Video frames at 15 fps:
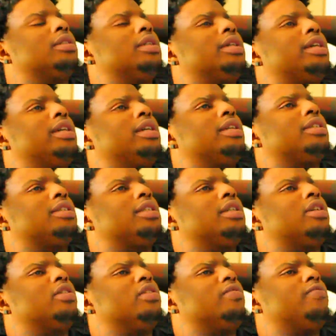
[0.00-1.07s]
The kid is
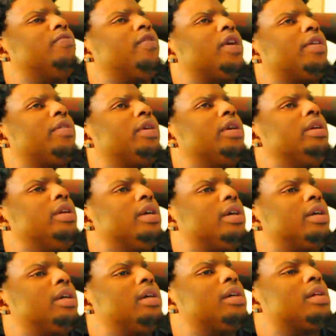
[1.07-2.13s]
still very
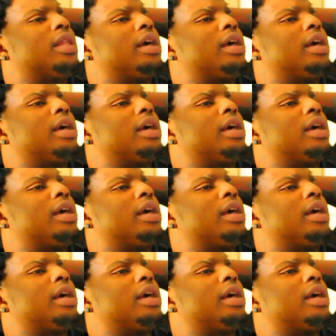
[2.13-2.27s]
young.